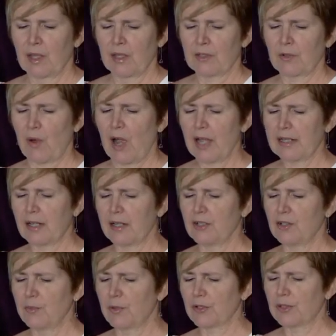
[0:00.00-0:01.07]
So I got
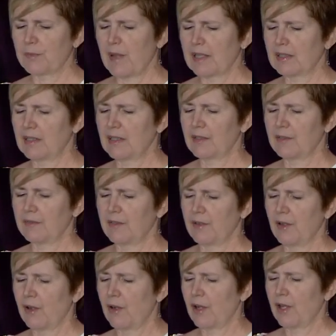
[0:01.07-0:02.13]
new perspective
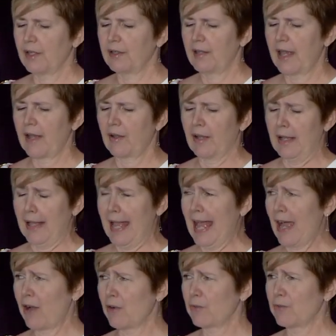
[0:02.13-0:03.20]
on
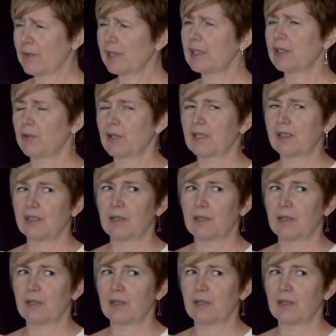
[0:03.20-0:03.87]
how really critically